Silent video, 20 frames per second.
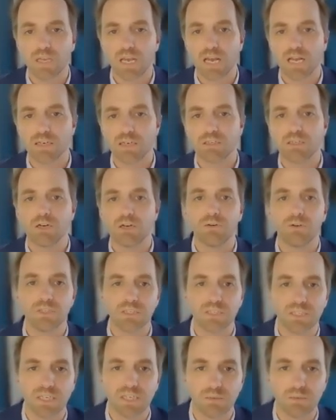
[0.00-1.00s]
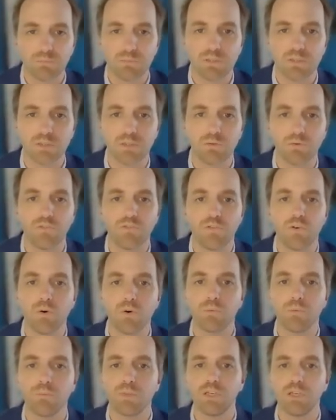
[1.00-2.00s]
and current attempts to
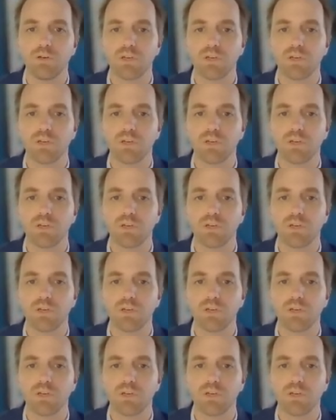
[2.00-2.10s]
reform the